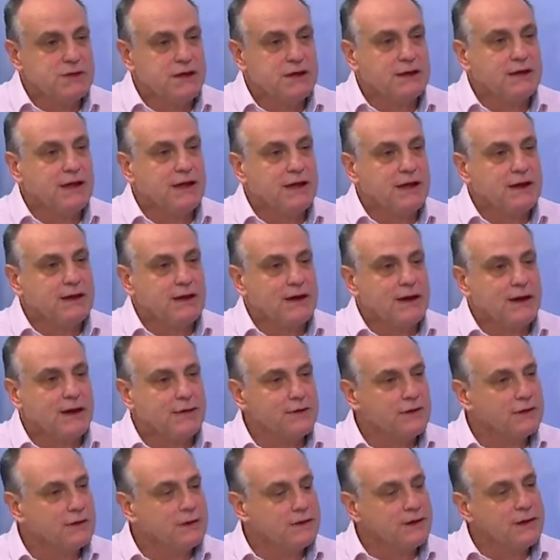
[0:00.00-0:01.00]
And again, how are
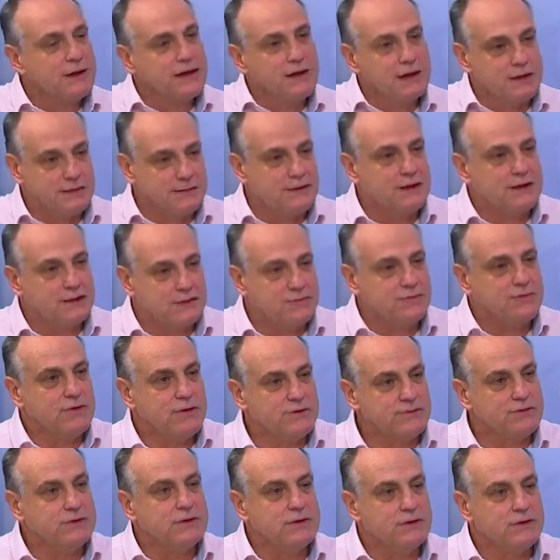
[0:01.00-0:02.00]
you going to get that
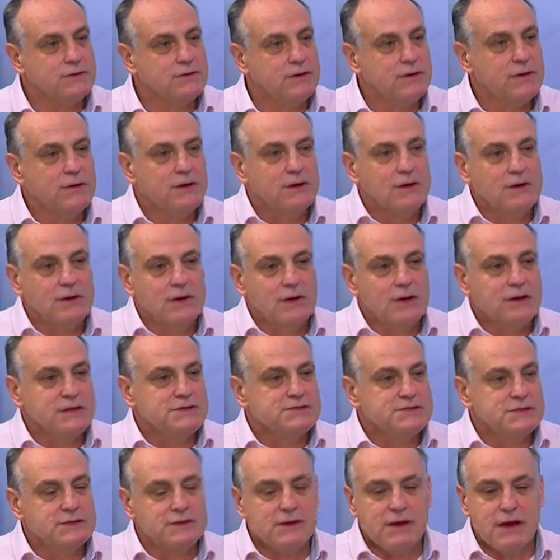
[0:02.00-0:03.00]
revenue?
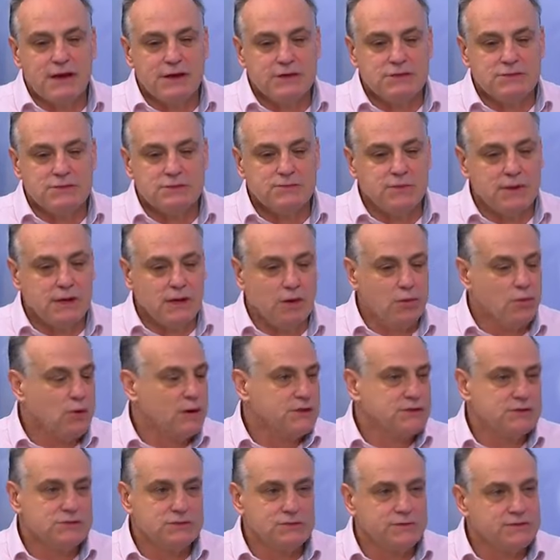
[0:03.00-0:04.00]
Is it going to be a
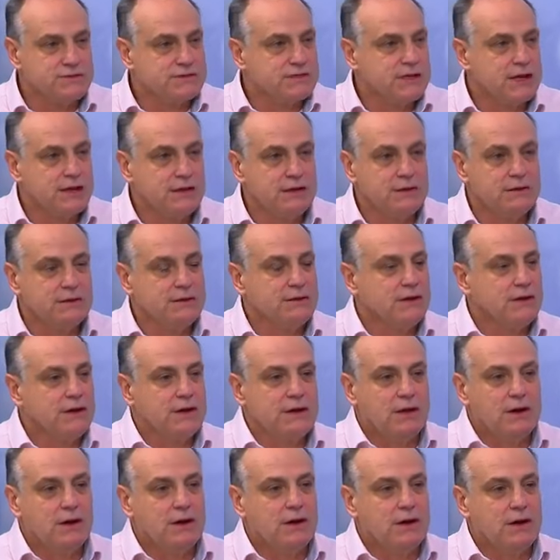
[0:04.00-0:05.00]
once-off sale?
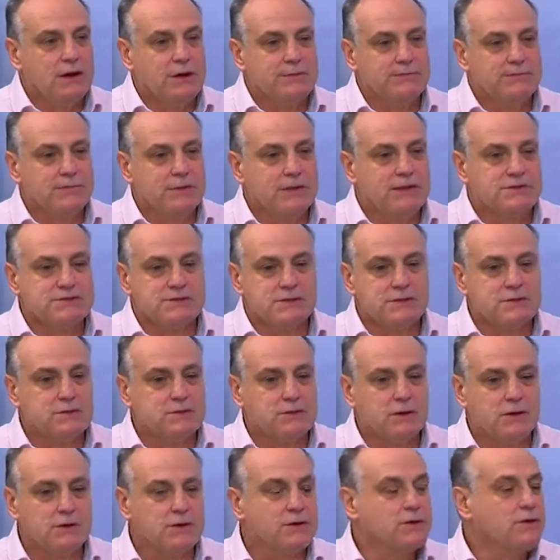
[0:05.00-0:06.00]
Is it an
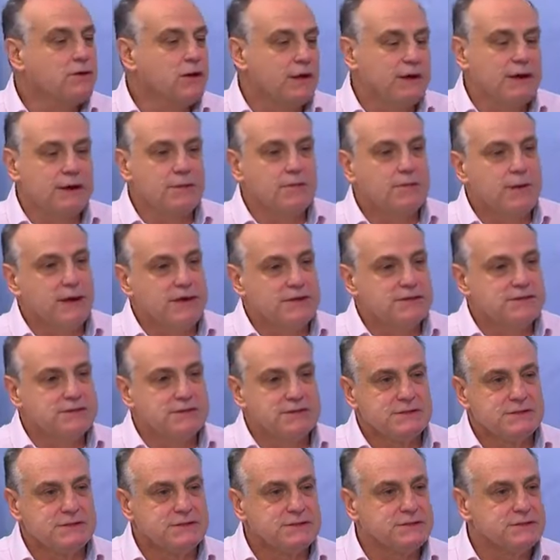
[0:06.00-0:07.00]
ongoing
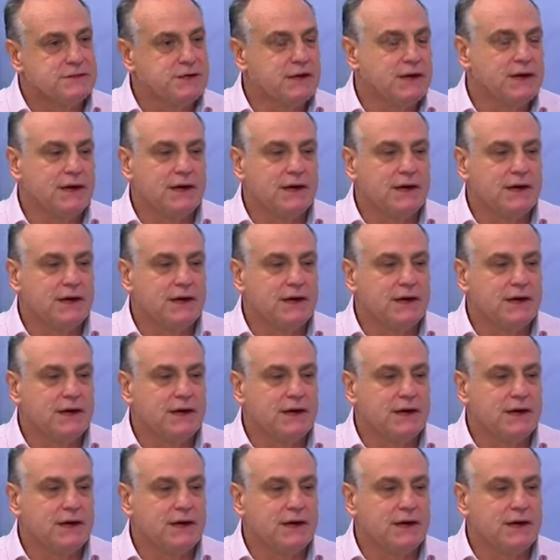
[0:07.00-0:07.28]
basis?